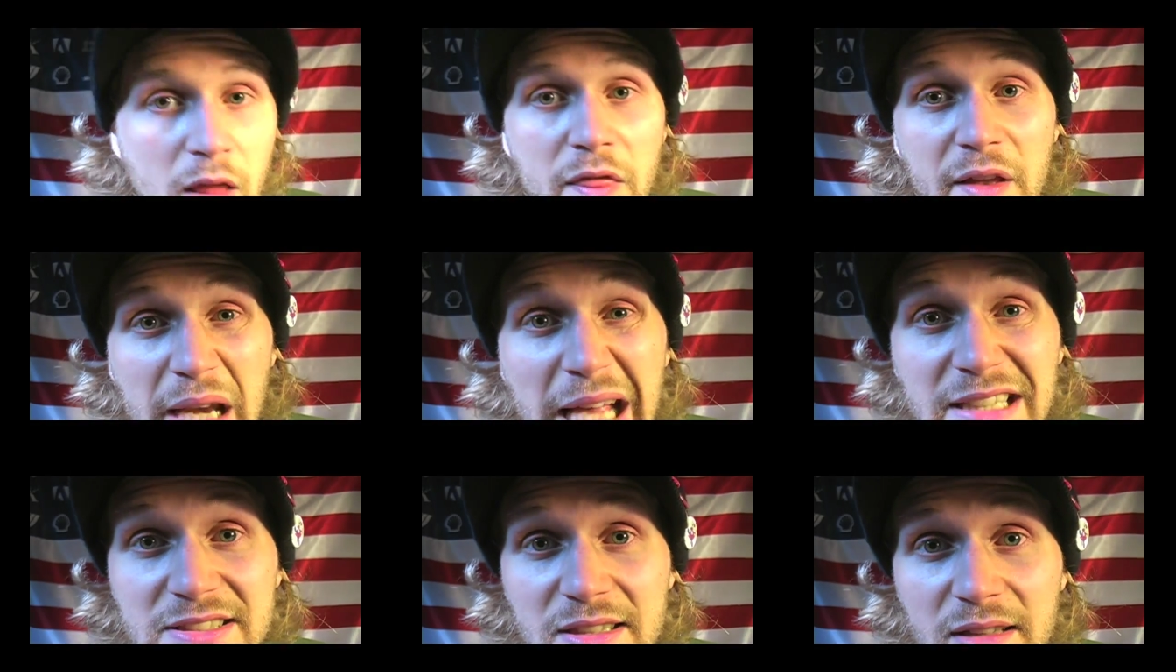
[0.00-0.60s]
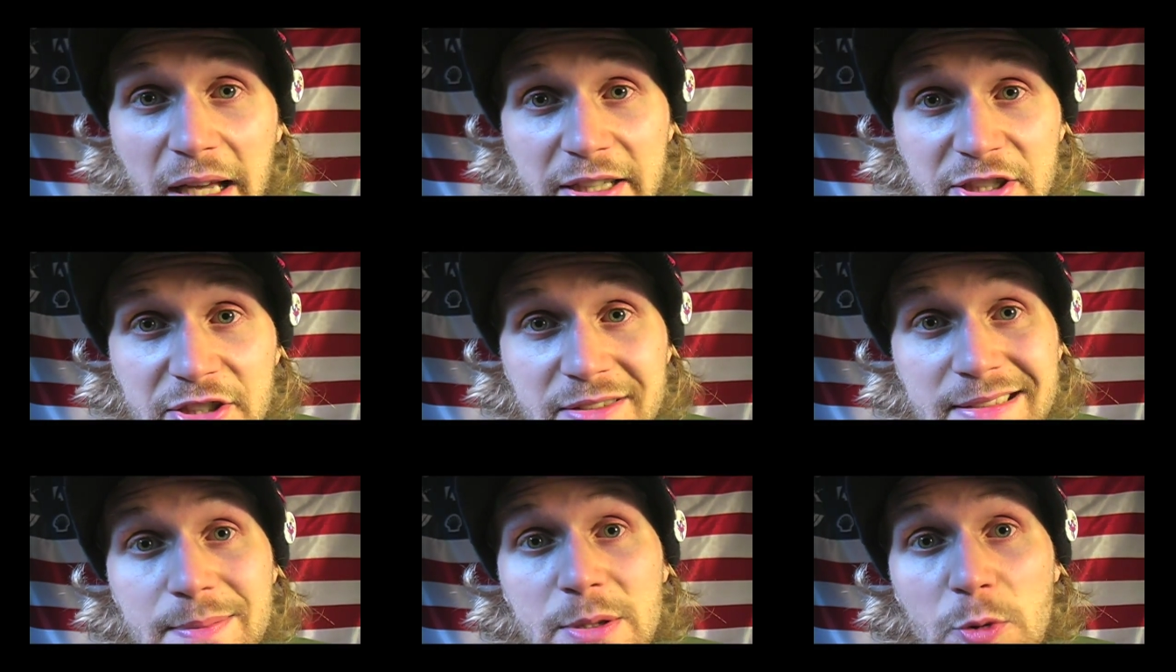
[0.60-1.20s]
The next election
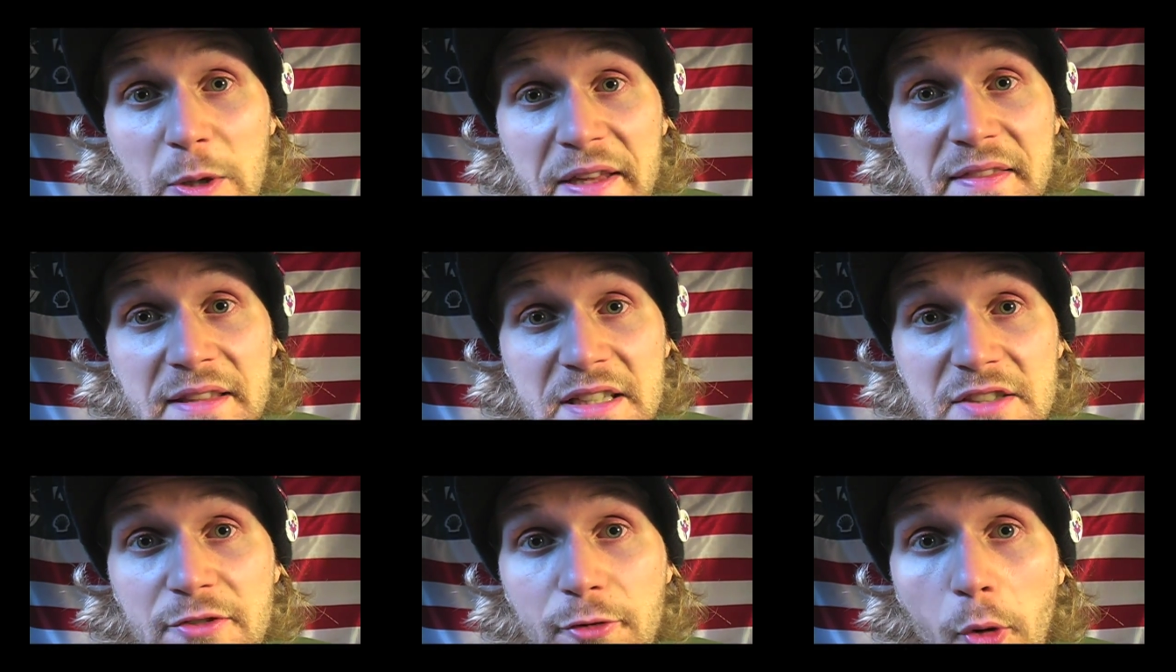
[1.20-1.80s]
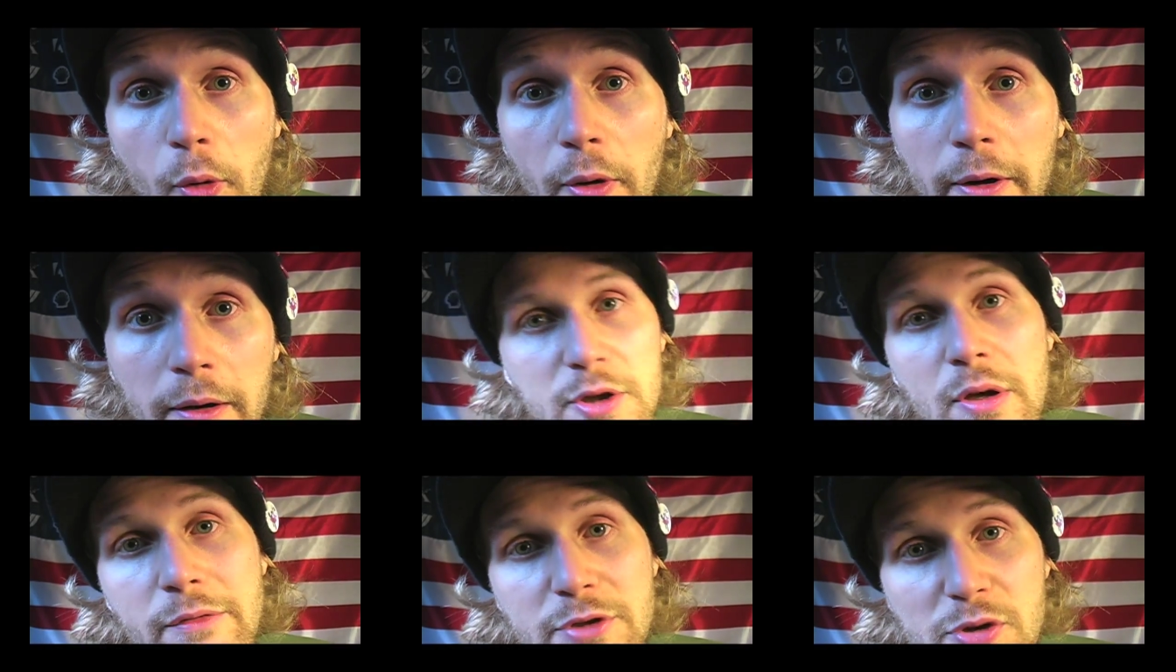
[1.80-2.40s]
is between these 4.
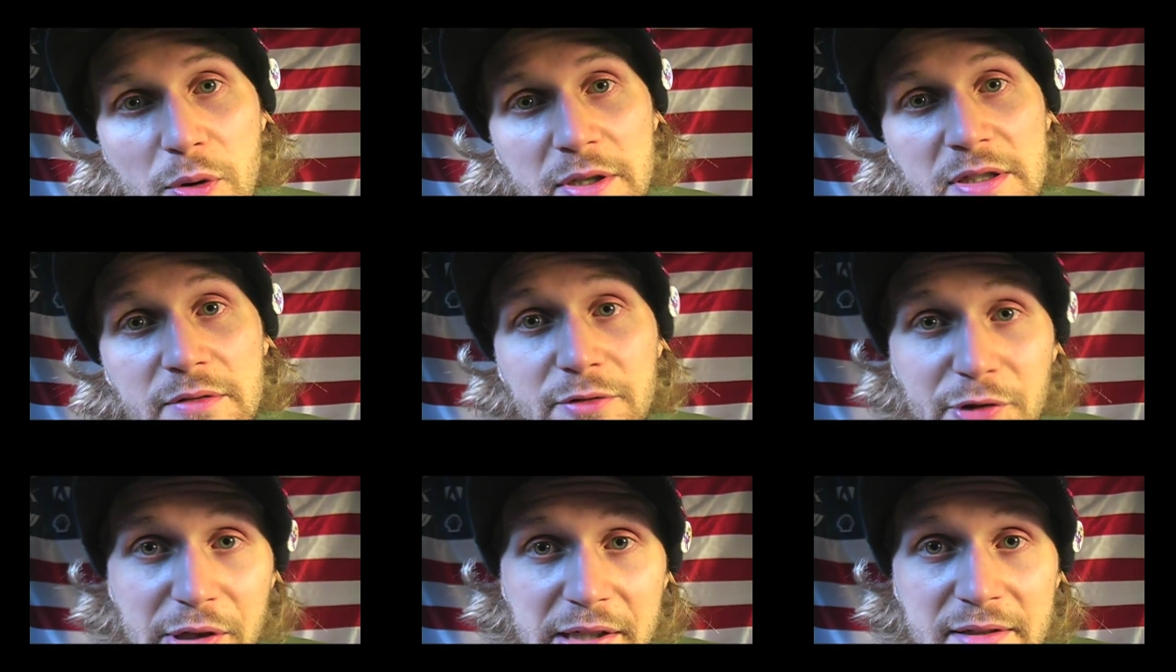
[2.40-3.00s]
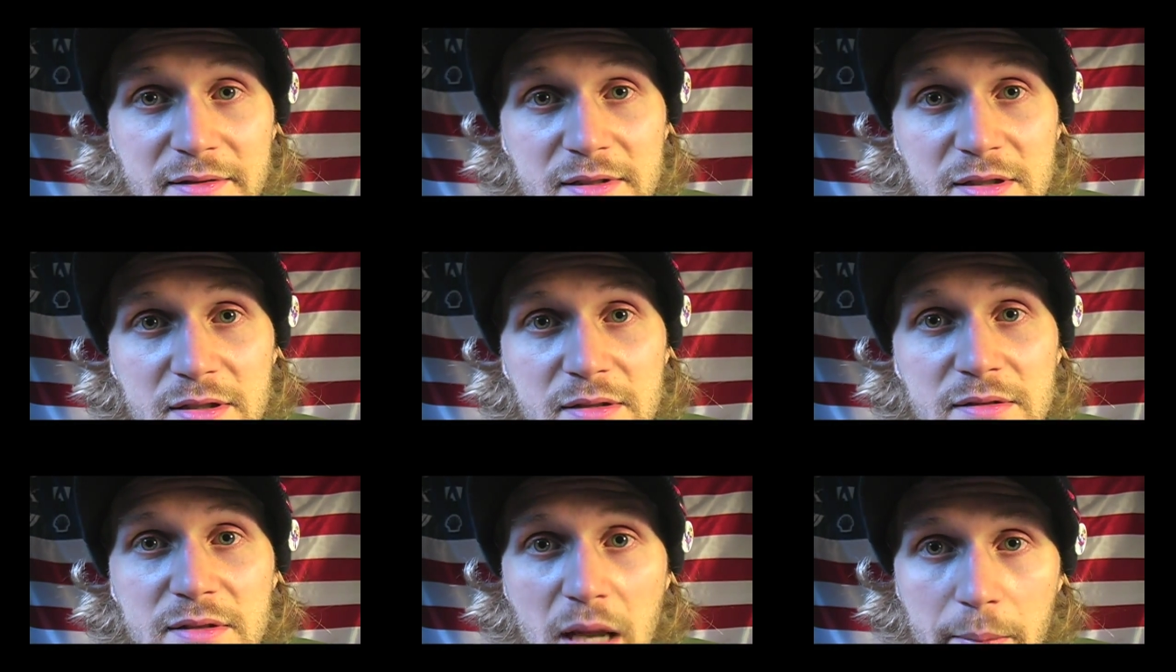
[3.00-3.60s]
You have a choice of Greens,
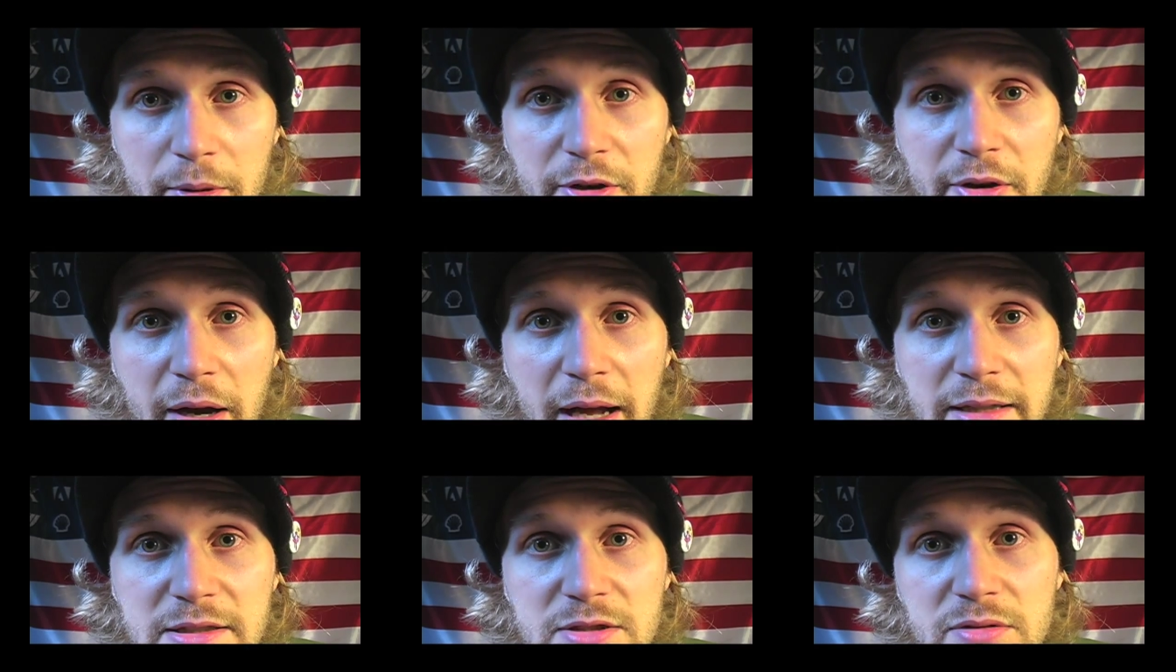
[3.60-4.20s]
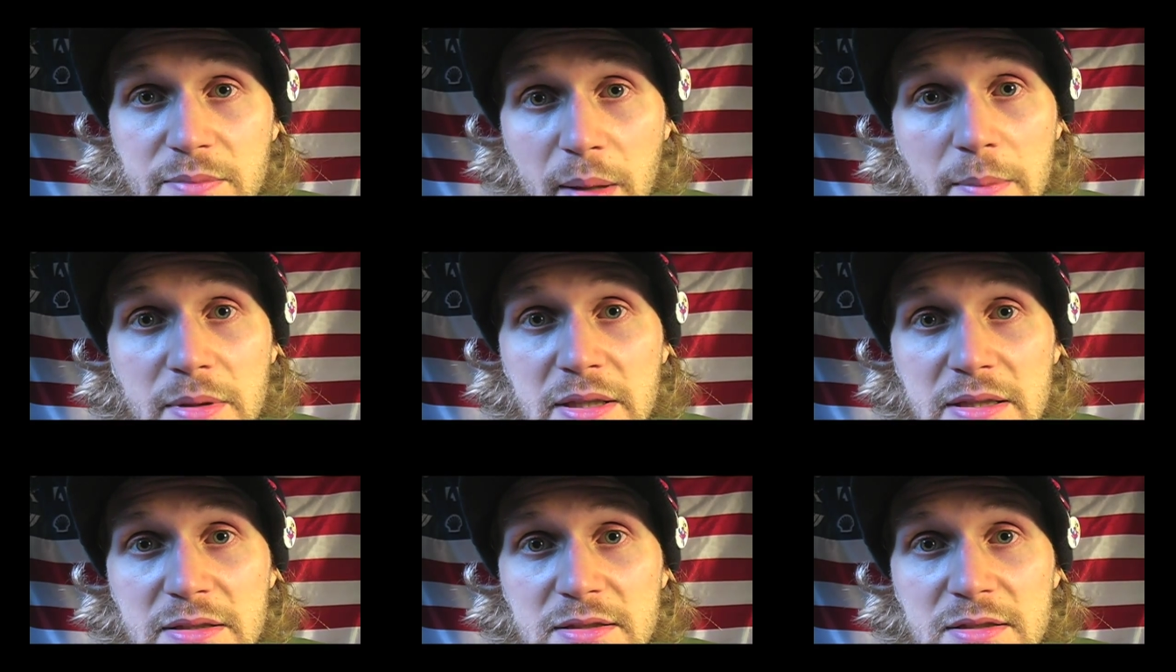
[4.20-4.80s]
Democrats,
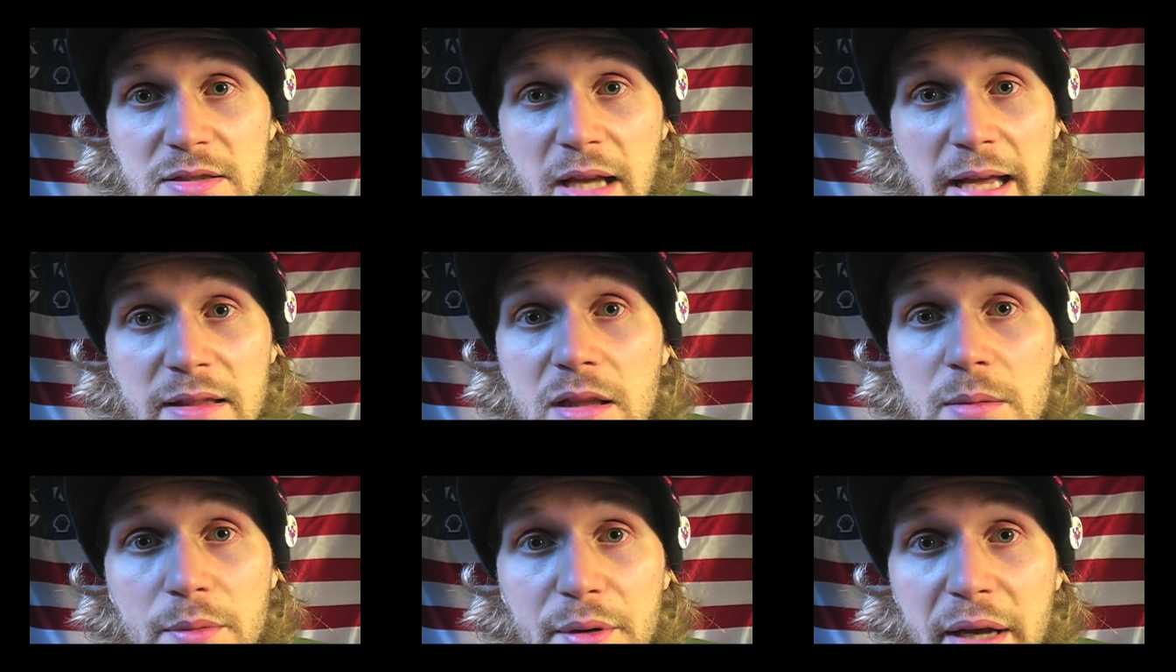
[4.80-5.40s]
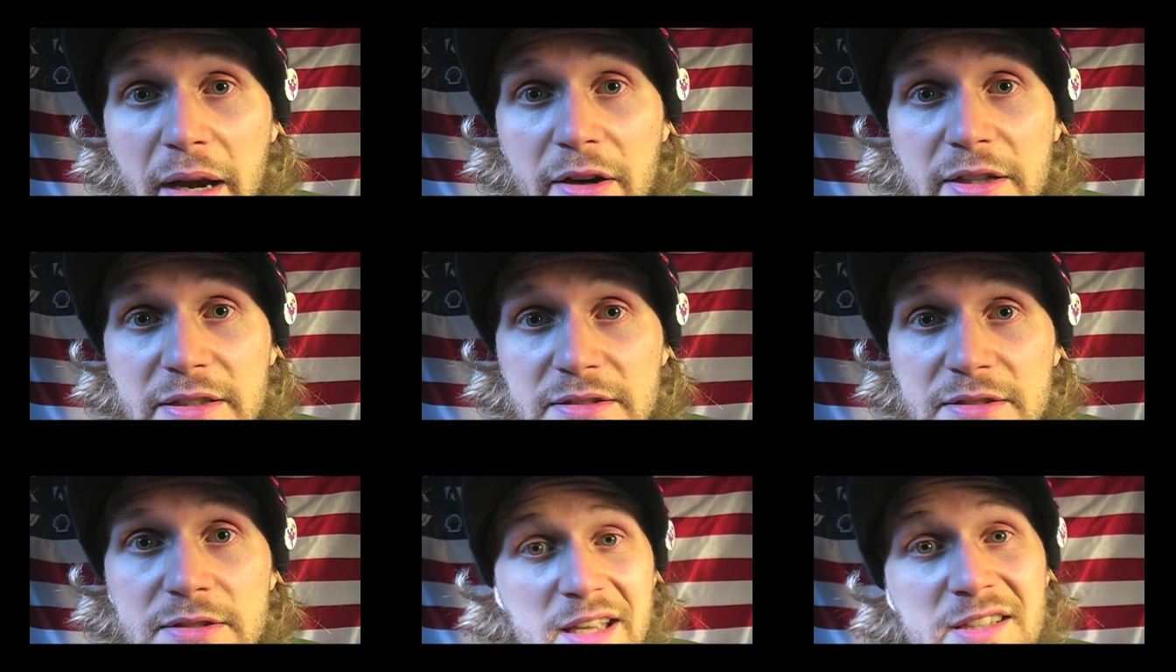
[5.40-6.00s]
Republicans, and
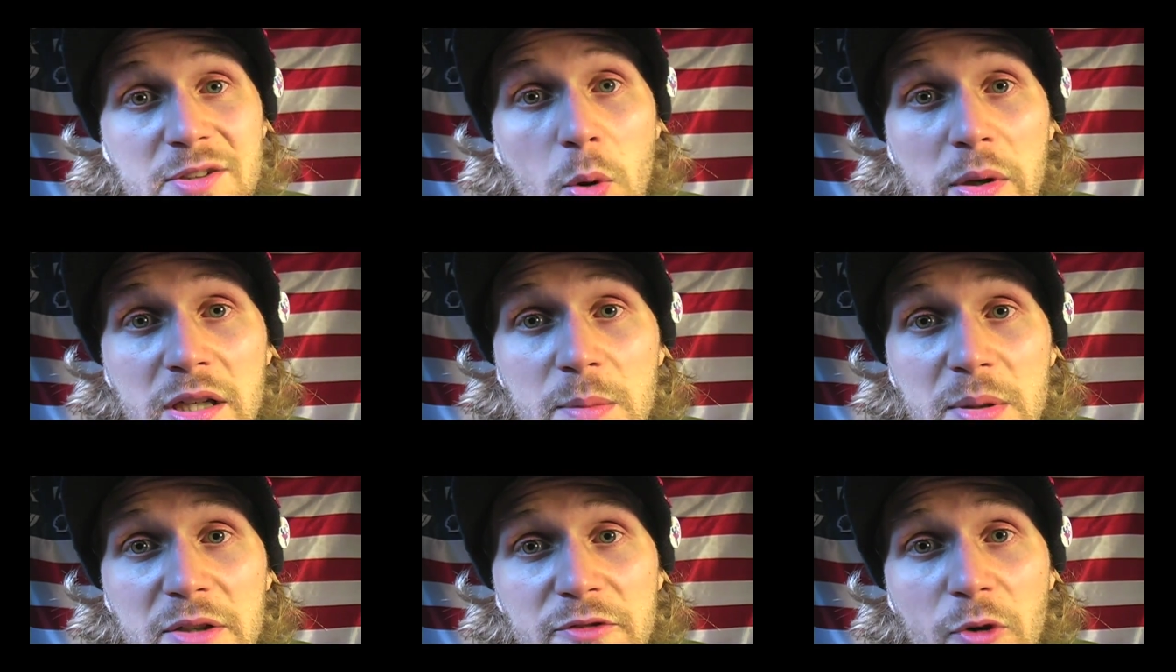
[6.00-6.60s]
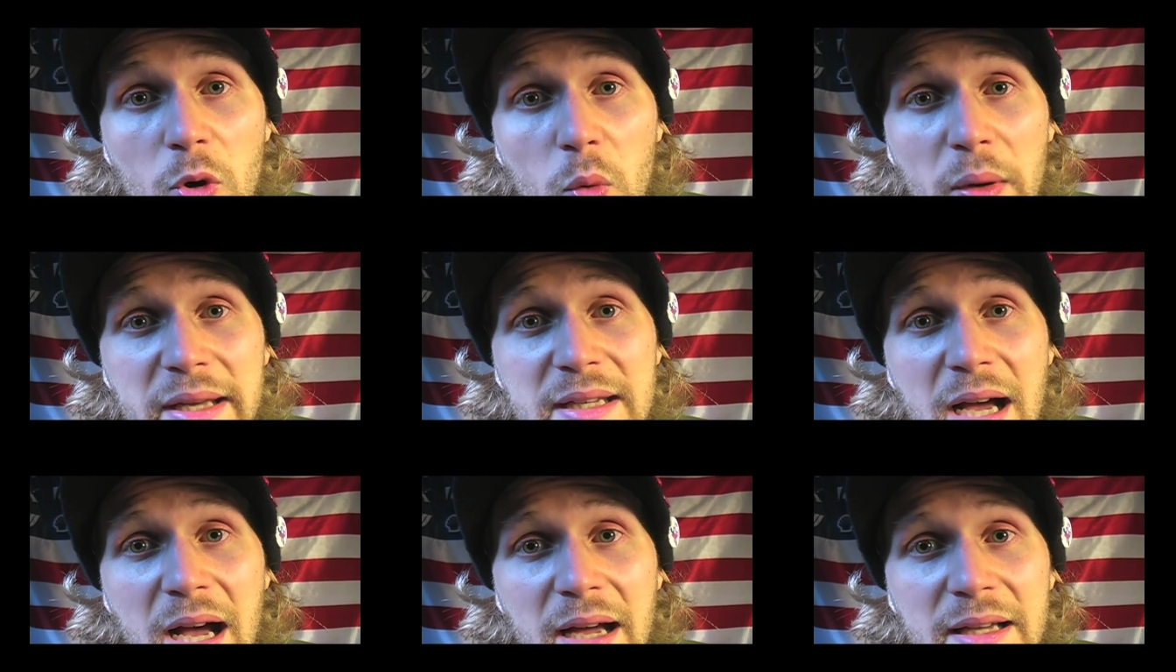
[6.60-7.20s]
Libertarians. Is it going to be a 4-way
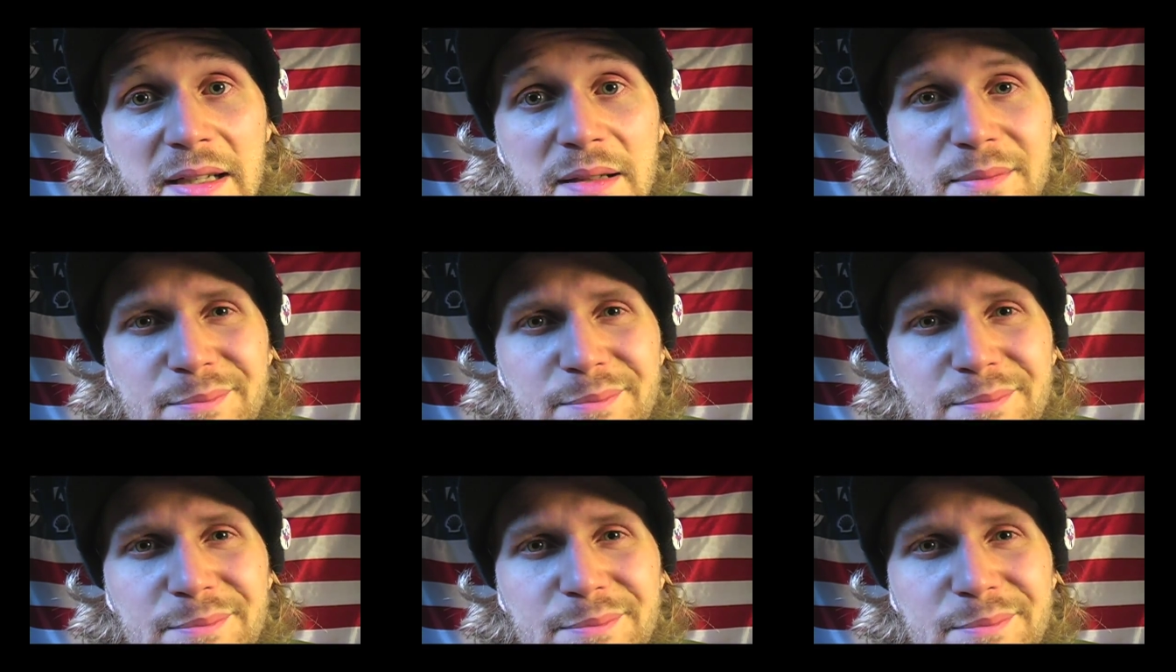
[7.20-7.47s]
tie?